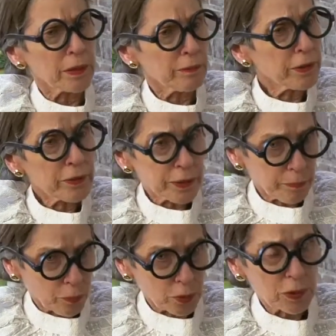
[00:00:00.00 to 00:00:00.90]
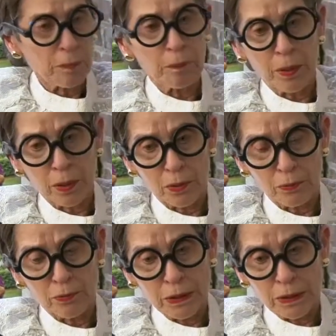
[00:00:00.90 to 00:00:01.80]
a very important part
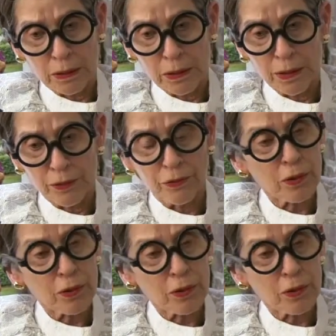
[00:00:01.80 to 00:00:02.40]
of legal aid